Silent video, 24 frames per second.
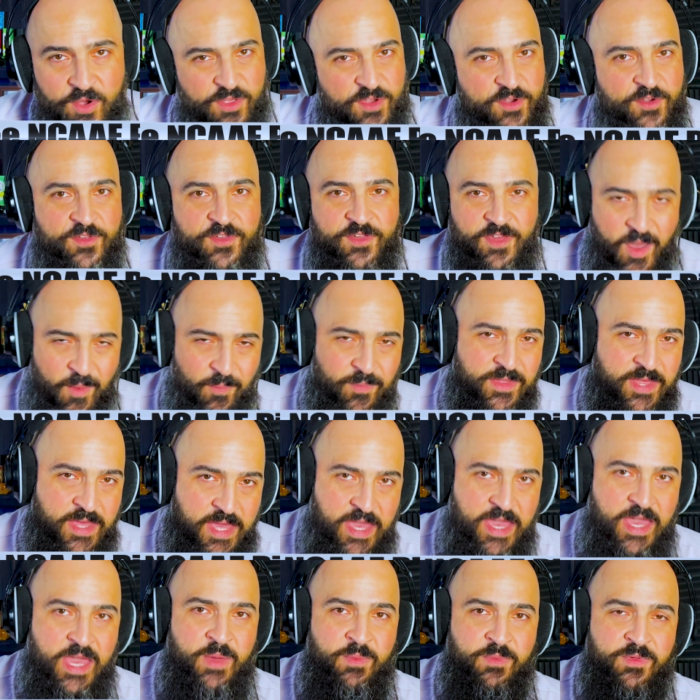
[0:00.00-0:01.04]
there's some
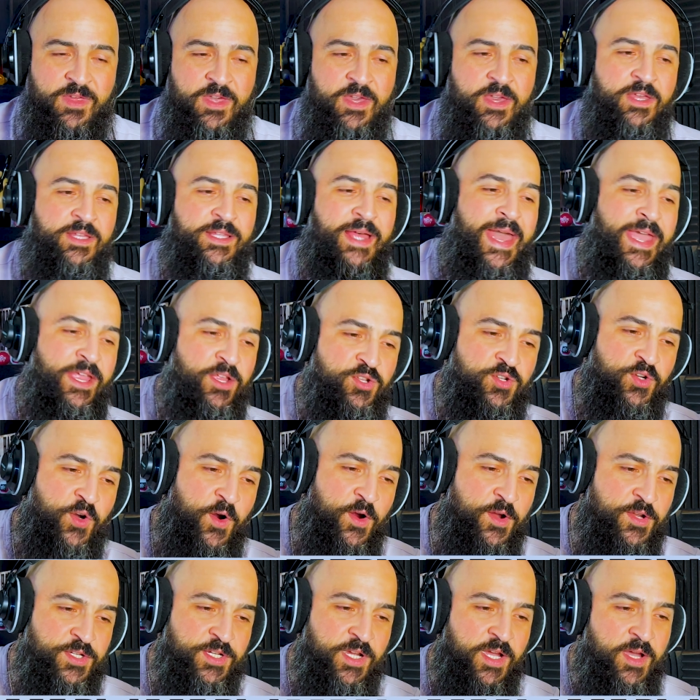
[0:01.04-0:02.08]
teams like
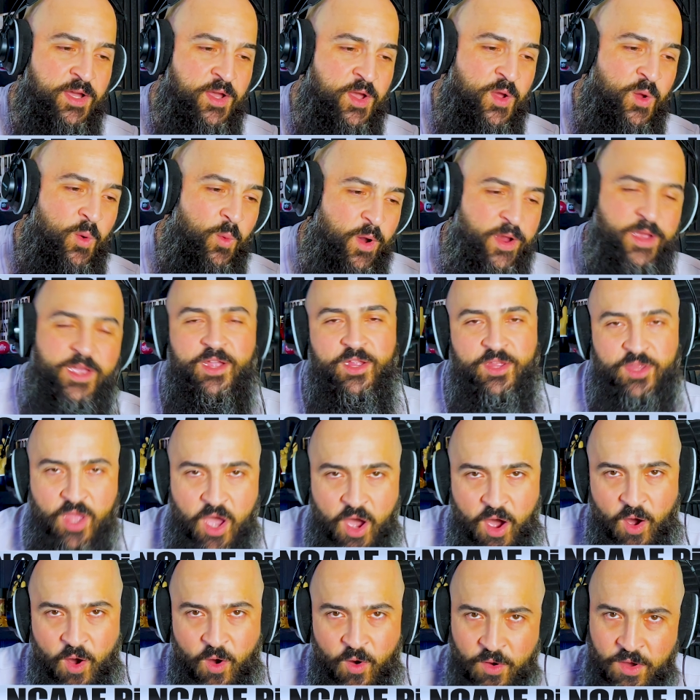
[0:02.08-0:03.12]
Georgia where you
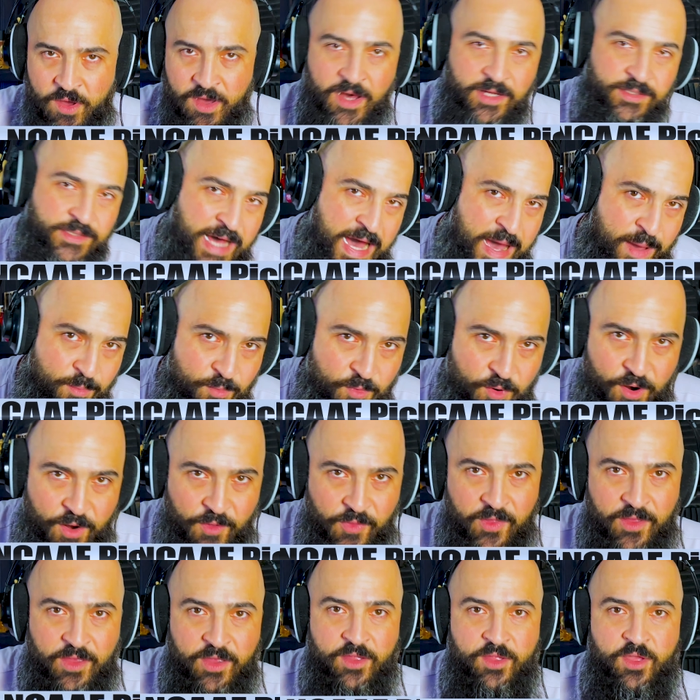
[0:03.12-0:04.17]
know a lot more
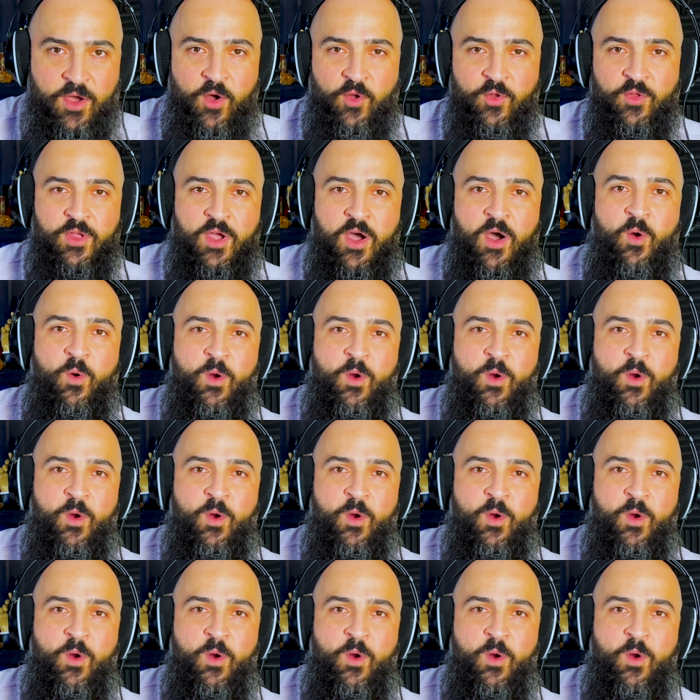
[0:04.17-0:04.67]
than you don't know,